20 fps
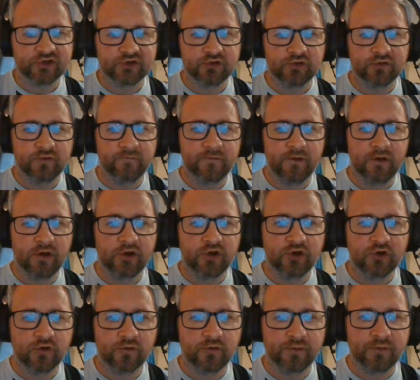Due
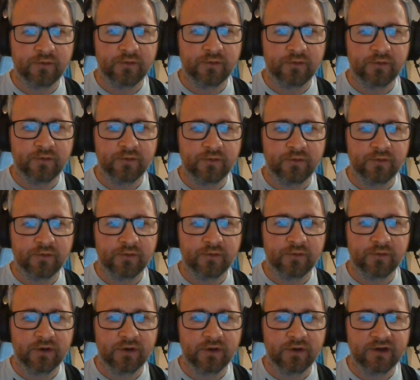to the Europa League
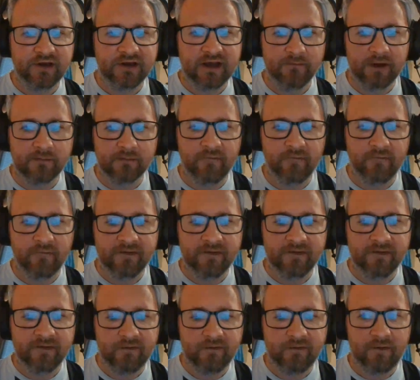game being played on
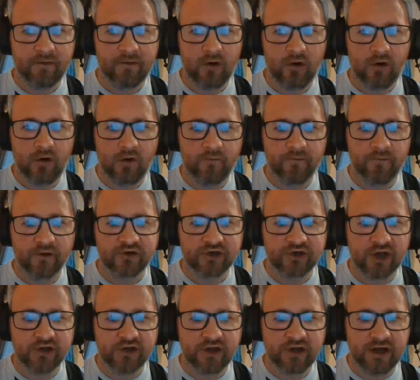the 9th
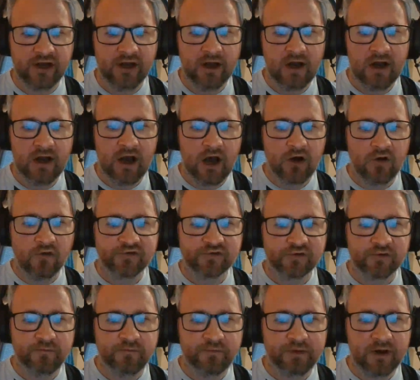of January. And
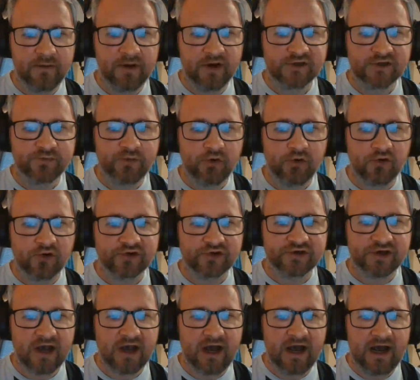also Premier
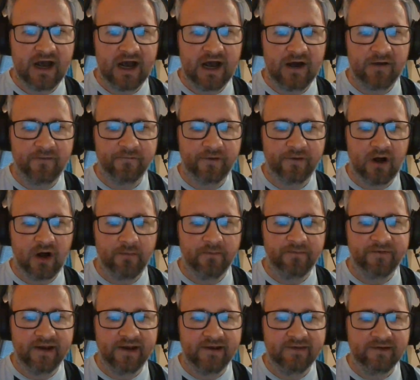Sports have
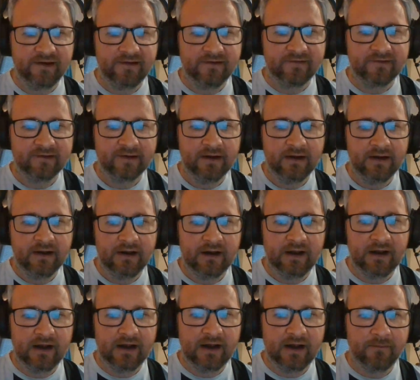updated
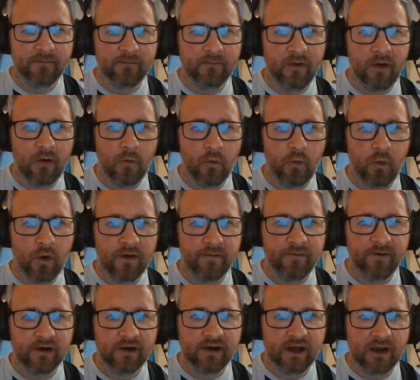one of their
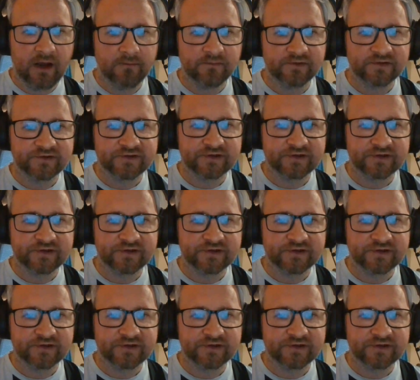games,